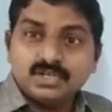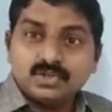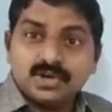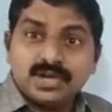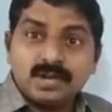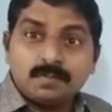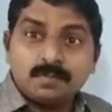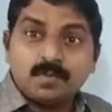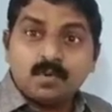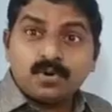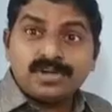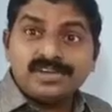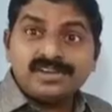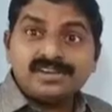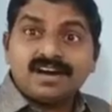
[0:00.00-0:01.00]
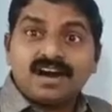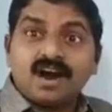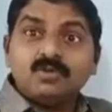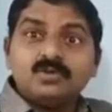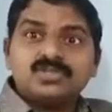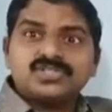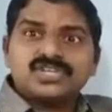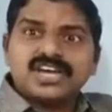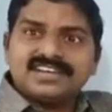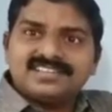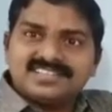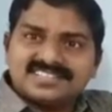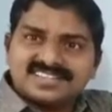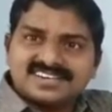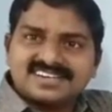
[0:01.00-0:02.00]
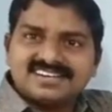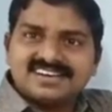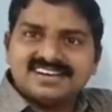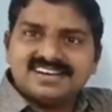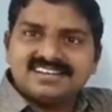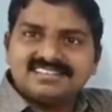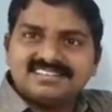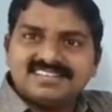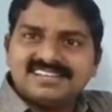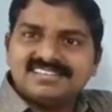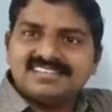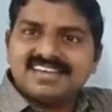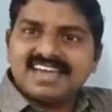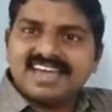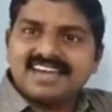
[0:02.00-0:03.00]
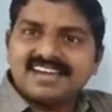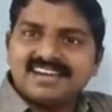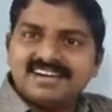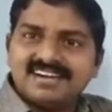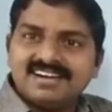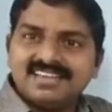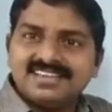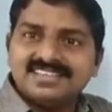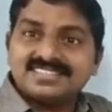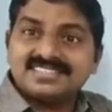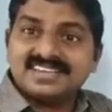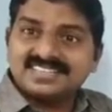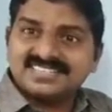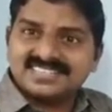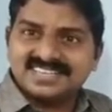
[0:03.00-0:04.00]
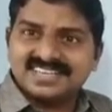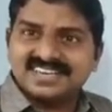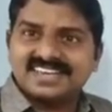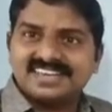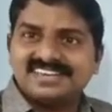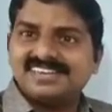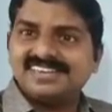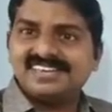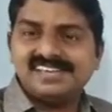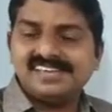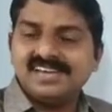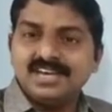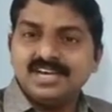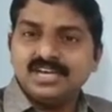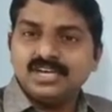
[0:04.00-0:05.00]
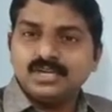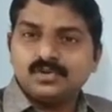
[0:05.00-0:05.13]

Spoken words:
To a point outside the circle, then the angle is less than 90.